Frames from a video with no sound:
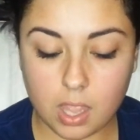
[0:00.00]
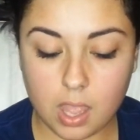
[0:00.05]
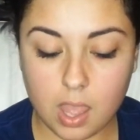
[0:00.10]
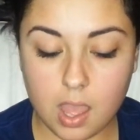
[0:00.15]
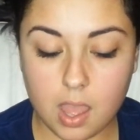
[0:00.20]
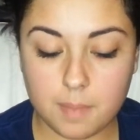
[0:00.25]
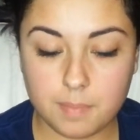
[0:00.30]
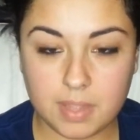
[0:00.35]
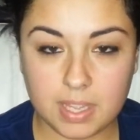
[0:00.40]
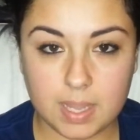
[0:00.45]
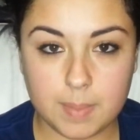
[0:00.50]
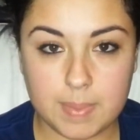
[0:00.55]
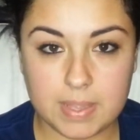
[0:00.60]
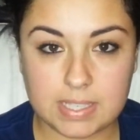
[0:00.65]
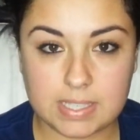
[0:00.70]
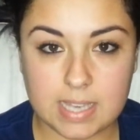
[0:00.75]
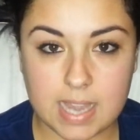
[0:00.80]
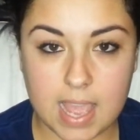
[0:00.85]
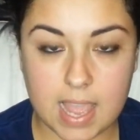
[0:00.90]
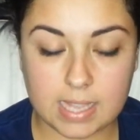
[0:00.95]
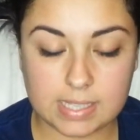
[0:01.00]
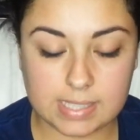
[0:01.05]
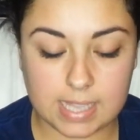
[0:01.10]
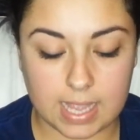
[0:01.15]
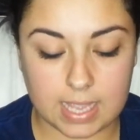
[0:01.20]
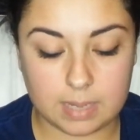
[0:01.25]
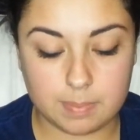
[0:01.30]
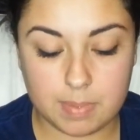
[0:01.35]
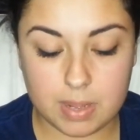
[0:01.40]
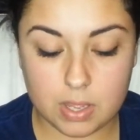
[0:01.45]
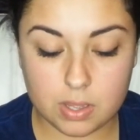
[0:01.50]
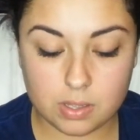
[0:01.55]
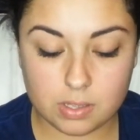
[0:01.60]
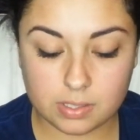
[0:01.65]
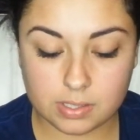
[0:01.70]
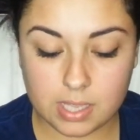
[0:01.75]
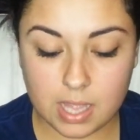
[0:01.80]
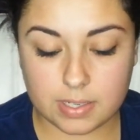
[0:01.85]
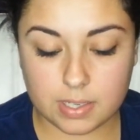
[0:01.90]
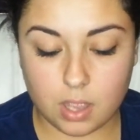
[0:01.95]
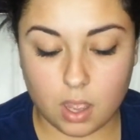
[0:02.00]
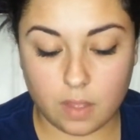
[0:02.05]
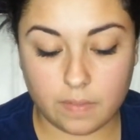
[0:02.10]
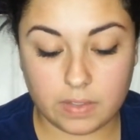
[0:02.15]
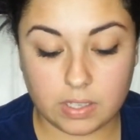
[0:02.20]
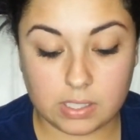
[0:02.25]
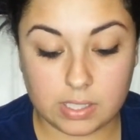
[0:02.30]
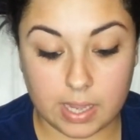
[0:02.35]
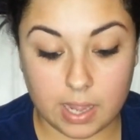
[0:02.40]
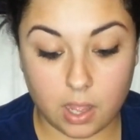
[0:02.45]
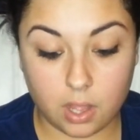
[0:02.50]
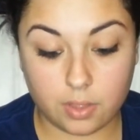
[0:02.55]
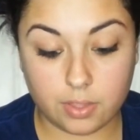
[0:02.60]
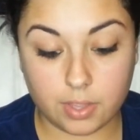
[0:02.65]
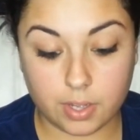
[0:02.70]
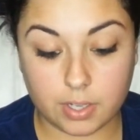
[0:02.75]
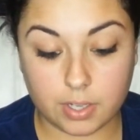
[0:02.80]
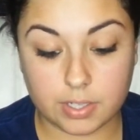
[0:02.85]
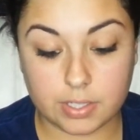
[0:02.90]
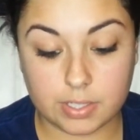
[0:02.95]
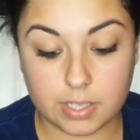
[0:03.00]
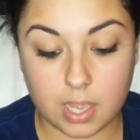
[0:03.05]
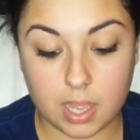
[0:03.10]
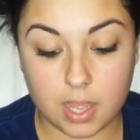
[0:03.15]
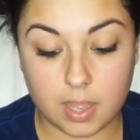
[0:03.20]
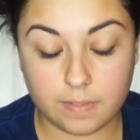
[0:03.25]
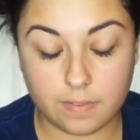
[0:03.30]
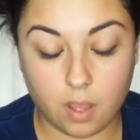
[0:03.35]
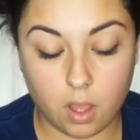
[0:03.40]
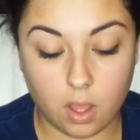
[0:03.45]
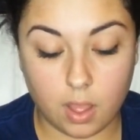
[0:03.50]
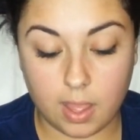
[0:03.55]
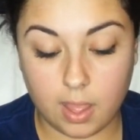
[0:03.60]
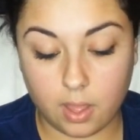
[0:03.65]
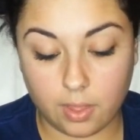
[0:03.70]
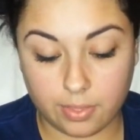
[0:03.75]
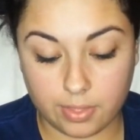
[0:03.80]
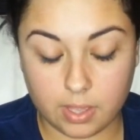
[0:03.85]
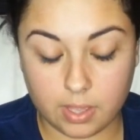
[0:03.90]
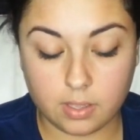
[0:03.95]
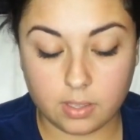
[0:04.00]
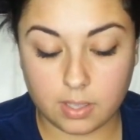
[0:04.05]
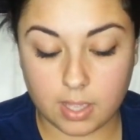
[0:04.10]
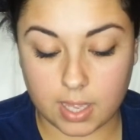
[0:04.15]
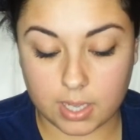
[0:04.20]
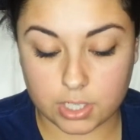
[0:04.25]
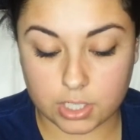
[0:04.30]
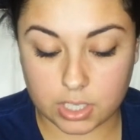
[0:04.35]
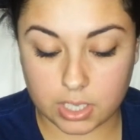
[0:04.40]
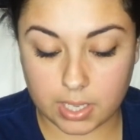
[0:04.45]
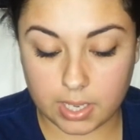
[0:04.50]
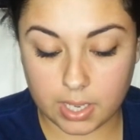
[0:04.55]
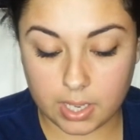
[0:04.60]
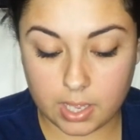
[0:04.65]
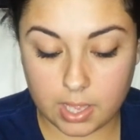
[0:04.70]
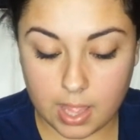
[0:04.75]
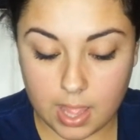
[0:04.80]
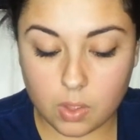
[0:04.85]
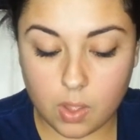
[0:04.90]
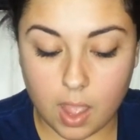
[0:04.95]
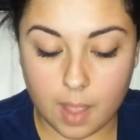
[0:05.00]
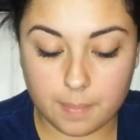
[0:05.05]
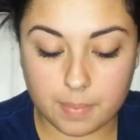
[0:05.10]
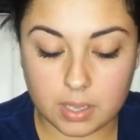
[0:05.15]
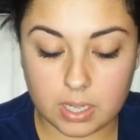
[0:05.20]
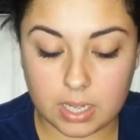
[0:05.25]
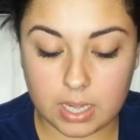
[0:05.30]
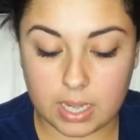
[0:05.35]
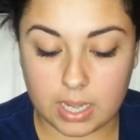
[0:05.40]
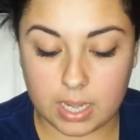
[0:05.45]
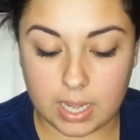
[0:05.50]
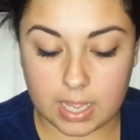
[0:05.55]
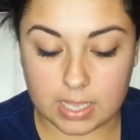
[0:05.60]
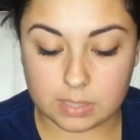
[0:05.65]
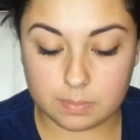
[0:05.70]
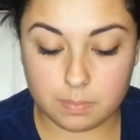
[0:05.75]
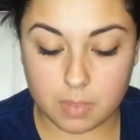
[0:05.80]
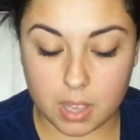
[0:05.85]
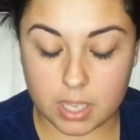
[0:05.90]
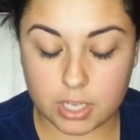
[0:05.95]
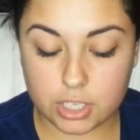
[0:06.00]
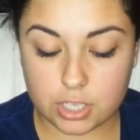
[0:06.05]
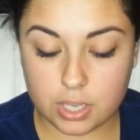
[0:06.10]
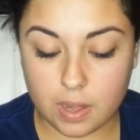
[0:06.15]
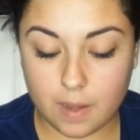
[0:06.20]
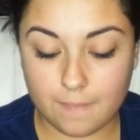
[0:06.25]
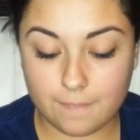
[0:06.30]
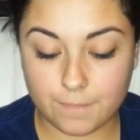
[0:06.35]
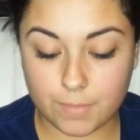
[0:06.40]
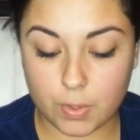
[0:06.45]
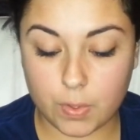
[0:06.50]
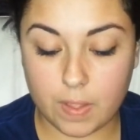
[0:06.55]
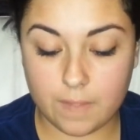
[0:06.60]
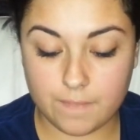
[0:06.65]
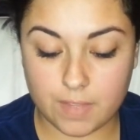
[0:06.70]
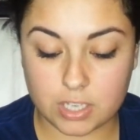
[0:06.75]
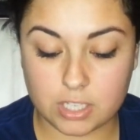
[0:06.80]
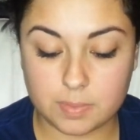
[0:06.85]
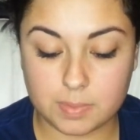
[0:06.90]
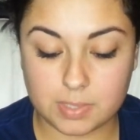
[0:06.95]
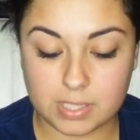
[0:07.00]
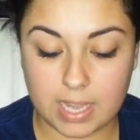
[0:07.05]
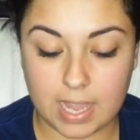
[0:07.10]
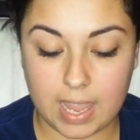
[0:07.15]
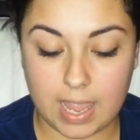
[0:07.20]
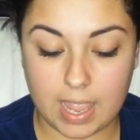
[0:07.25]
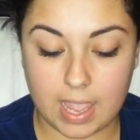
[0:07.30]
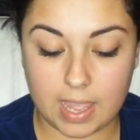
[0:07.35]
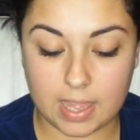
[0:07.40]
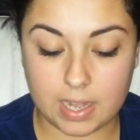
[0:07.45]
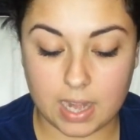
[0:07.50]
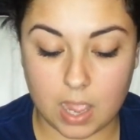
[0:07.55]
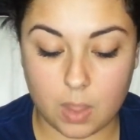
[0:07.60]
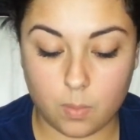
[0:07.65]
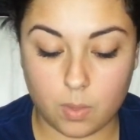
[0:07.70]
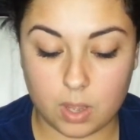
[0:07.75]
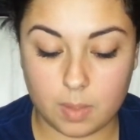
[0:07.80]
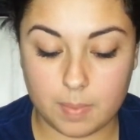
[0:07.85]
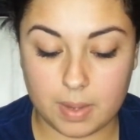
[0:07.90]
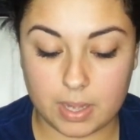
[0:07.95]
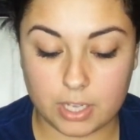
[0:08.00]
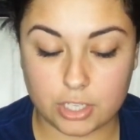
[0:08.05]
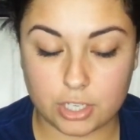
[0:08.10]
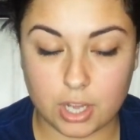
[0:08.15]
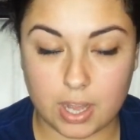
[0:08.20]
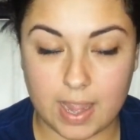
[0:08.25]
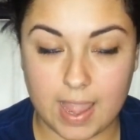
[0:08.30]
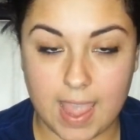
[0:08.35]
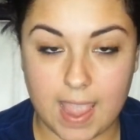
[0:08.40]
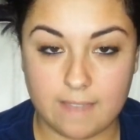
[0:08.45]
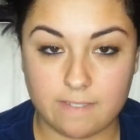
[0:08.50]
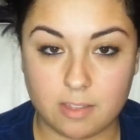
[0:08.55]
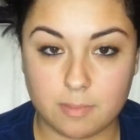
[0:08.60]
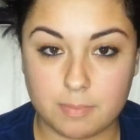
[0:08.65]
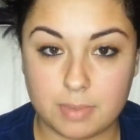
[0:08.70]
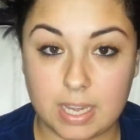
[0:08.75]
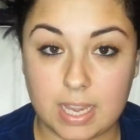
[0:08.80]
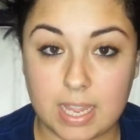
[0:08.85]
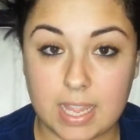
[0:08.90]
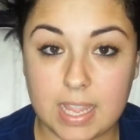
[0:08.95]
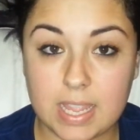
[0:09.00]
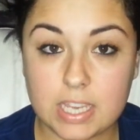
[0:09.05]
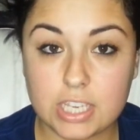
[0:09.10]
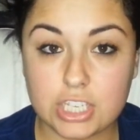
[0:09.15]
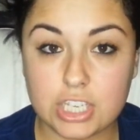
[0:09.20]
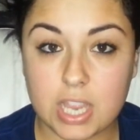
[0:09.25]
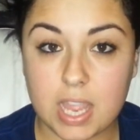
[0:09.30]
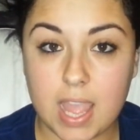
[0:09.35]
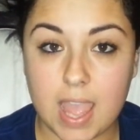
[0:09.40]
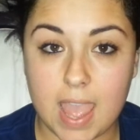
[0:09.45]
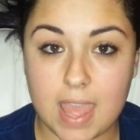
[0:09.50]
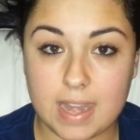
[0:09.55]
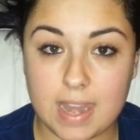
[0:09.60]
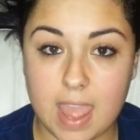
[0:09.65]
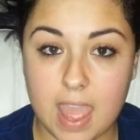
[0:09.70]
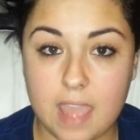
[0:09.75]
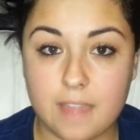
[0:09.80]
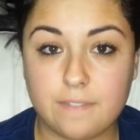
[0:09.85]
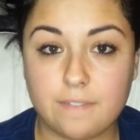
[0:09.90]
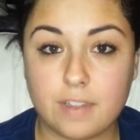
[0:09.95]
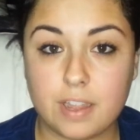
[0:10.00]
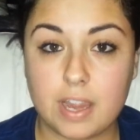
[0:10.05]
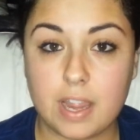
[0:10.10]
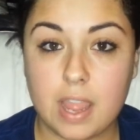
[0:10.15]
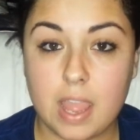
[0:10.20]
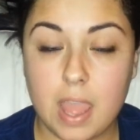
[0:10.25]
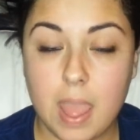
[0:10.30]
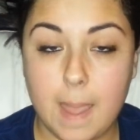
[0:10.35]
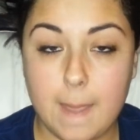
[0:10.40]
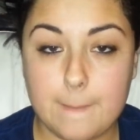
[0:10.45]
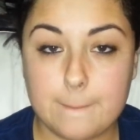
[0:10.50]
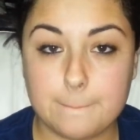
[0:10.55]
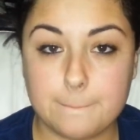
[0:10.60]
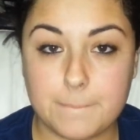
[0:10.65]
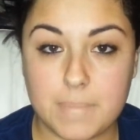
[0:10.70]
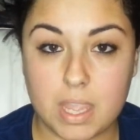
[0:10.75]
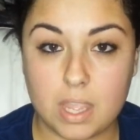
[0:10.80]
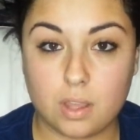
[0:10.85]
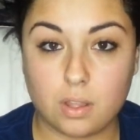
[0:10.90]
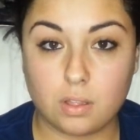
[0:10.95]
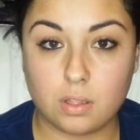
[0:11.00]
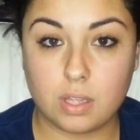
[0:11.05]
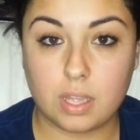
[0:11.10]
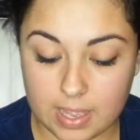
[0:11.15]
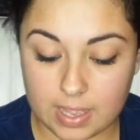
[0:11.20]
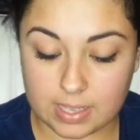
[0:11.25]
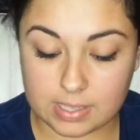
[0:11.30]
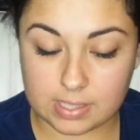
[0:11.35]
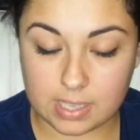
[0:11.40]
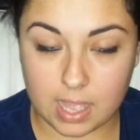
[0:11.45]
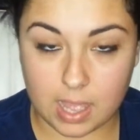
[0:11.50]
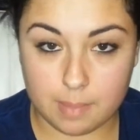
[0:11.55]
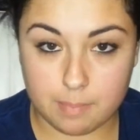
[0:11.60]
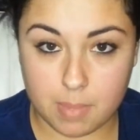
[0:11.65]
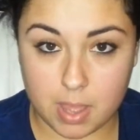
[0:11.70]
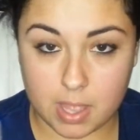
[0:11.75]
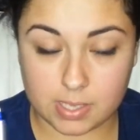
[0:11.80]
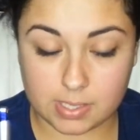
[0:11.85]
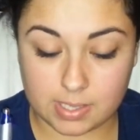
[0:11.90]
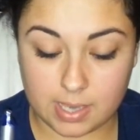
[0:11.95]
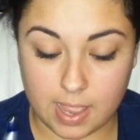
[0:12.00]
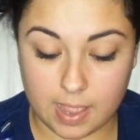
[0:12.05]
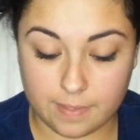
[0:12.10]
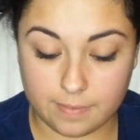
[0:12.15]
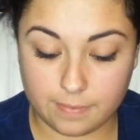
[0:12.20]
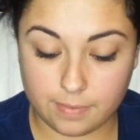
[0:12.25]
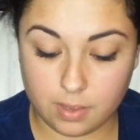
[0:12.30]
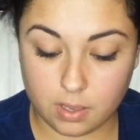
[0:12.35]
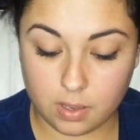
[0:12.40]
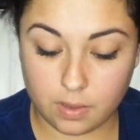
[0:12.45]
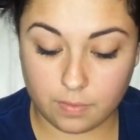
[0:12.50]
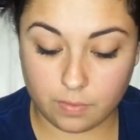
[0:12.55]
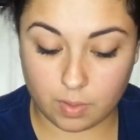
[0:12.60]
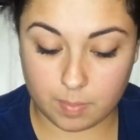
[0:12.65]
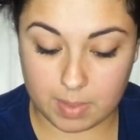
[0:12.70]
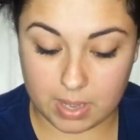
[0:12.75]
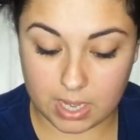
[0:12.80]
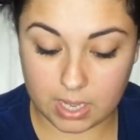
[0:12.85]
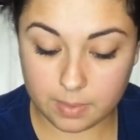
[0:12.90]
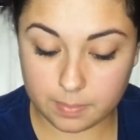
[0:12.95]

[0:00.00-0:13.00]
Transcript: Um, they can be snacks and meals, and obviously healthier stuff, all healthy actually. So I'm gonna eat as much fruit and vegetables I can. I wanna make sure I have them in each and every meal is a must have for me